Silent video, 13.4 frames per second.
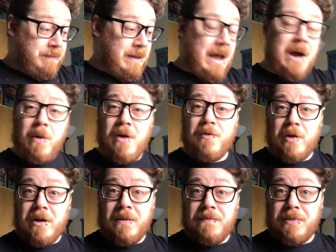
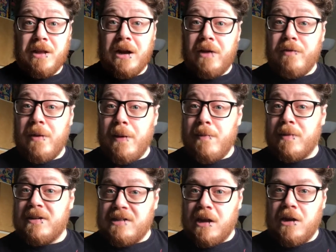However, the lovely
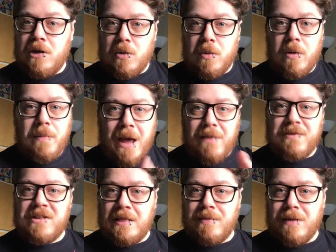people at SEGA Europe
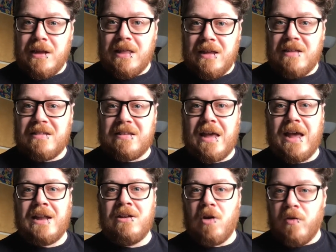have sent me this,
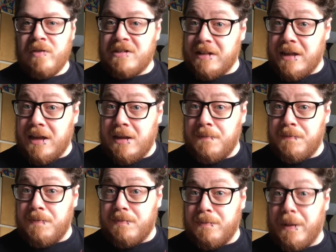and obviously
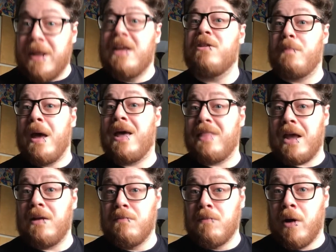please bear
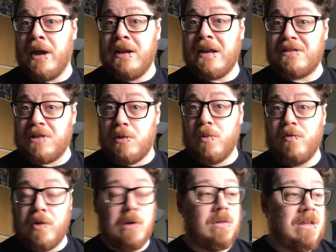that in mind as I
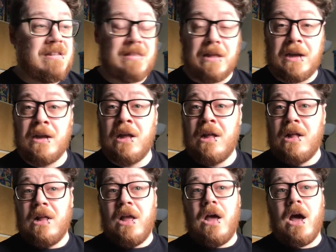review this thing.
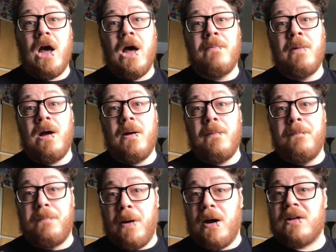
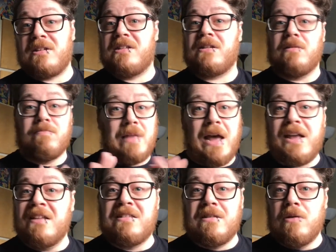But that
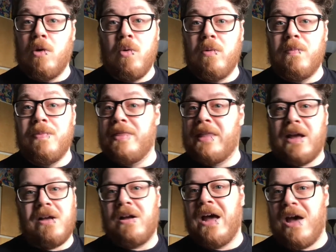is all
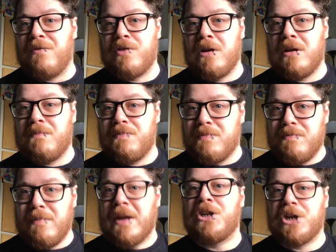that I have to
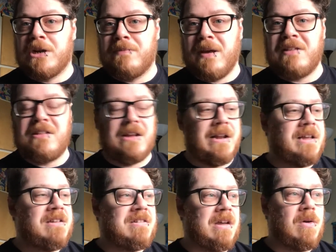mention,
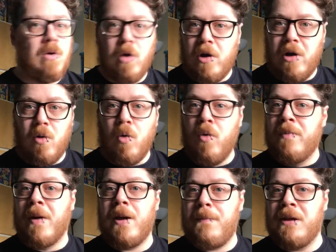basically. So
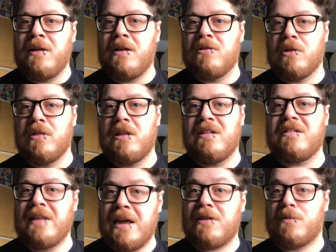all my opinions on
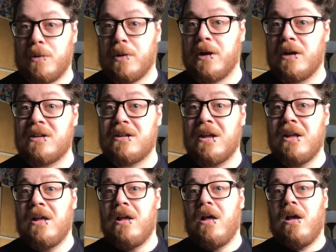this next product
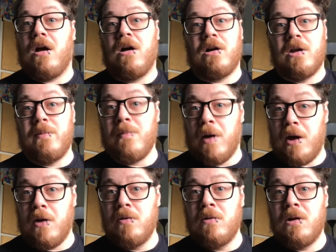are going to be
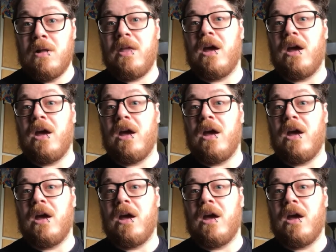my own.